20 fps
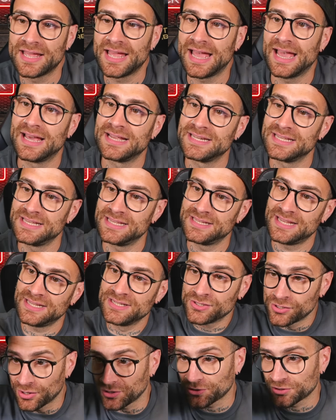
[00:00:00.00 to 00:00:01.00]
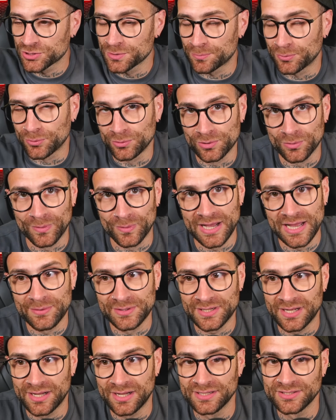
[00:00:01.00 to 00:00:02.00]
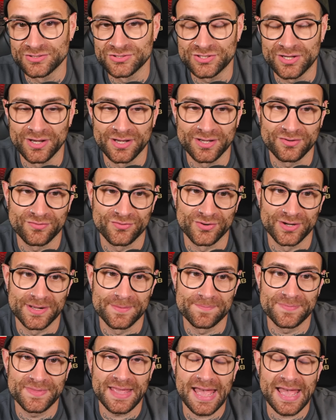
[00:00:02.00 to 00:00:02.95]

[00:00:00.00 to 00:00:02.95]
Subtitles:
and he knocks the ball away when Haaland's going for it.